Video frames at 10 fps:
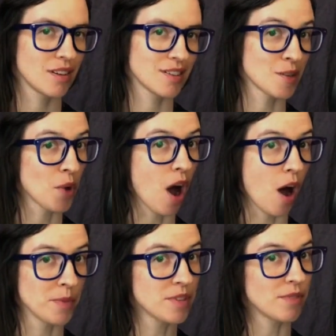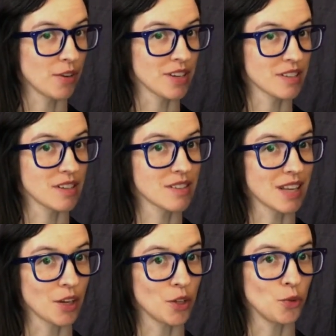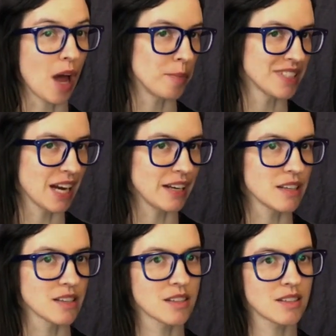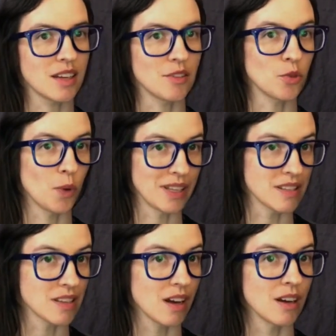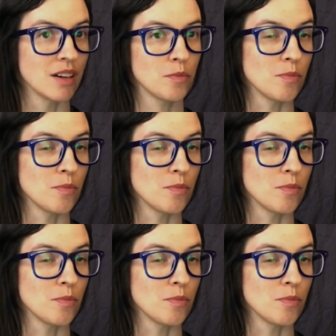Some common viruses include hepatitis, influenza,